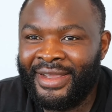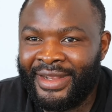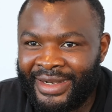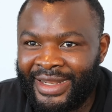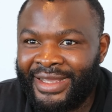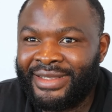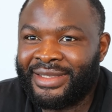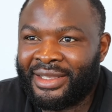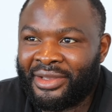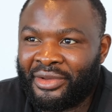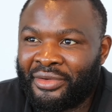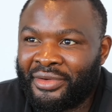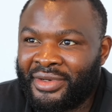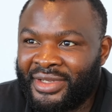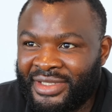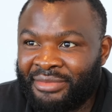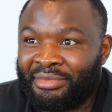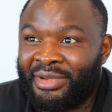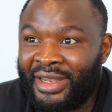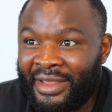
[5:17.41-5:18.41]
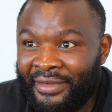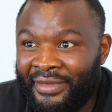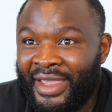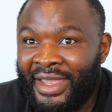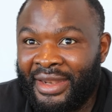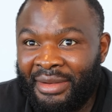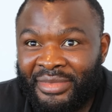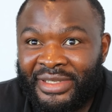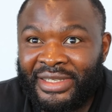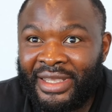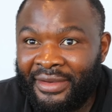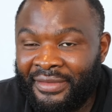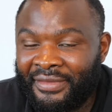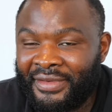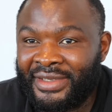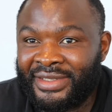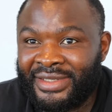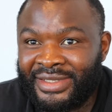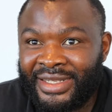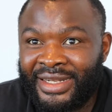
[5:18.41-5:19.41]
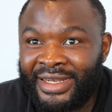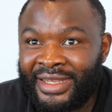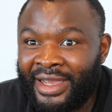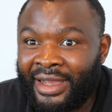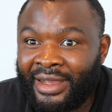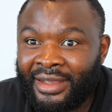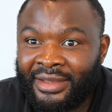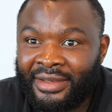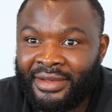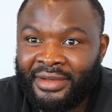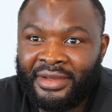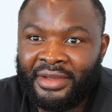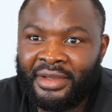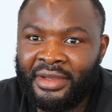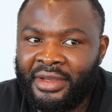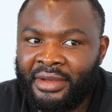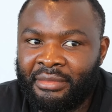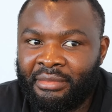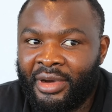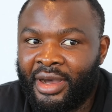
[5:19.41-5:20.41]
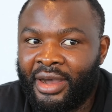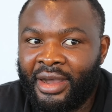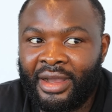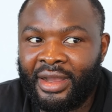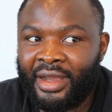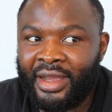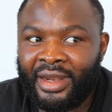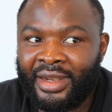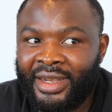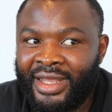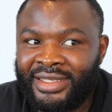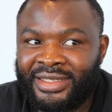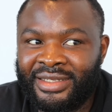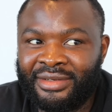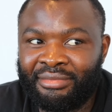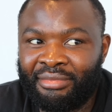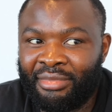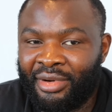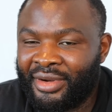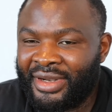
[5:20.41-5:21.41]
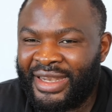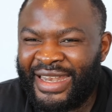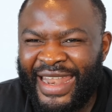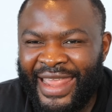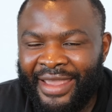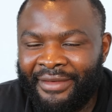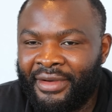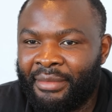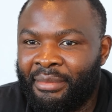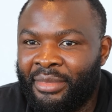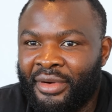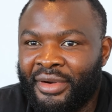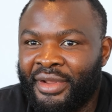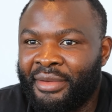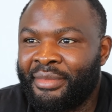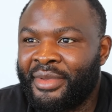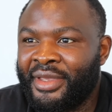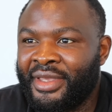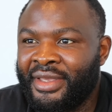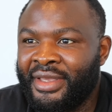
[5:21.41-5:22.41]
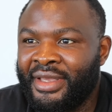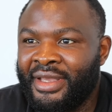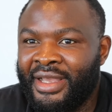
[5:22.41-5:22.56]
That's the good. He's believing in himself. He's still young, but it doesn't, but never bother me.